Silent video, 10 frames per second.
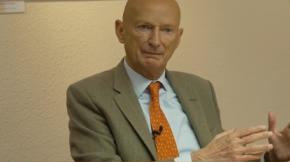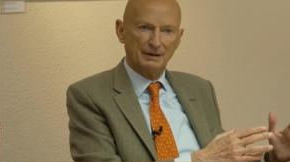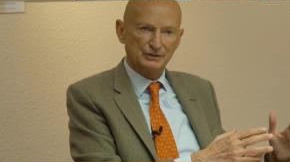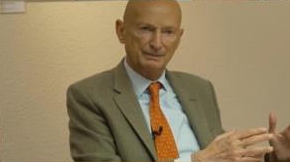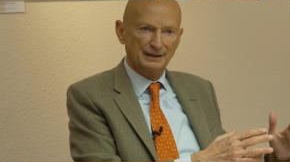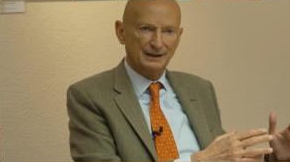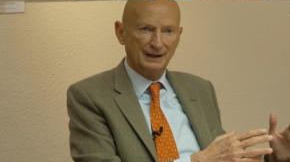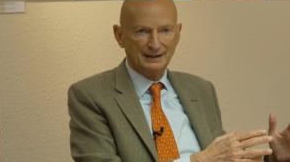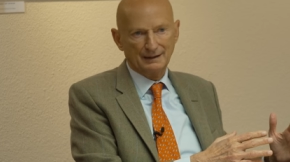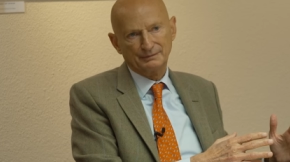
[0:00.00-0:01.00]
much better
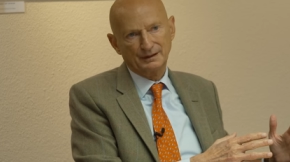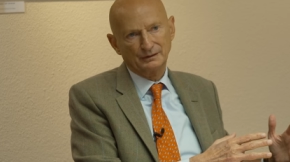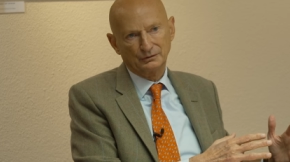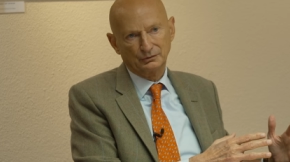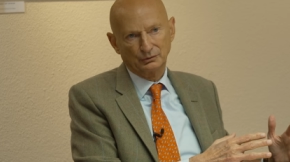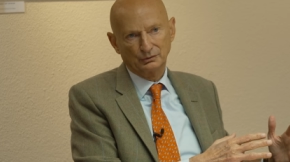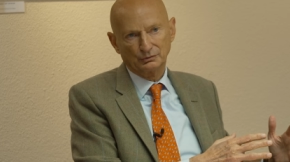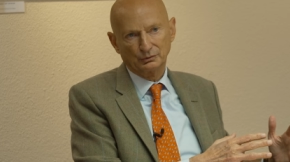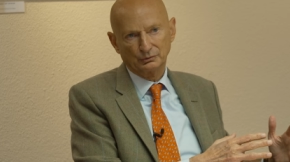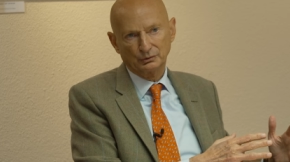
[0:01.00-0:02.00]
adapted to the,
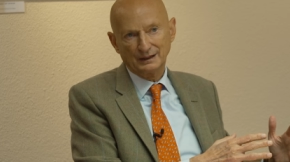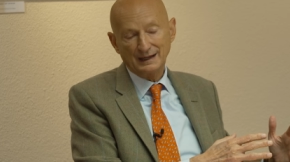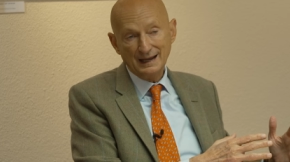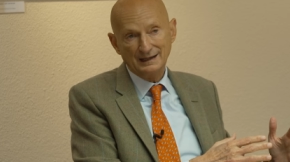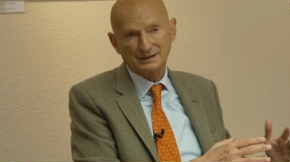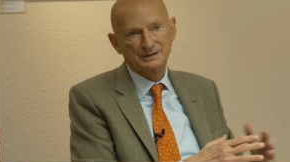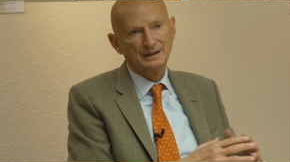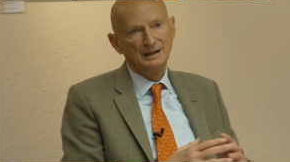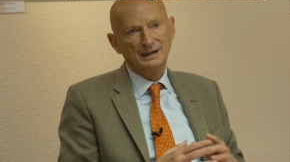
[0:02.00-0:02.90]
to, to the case.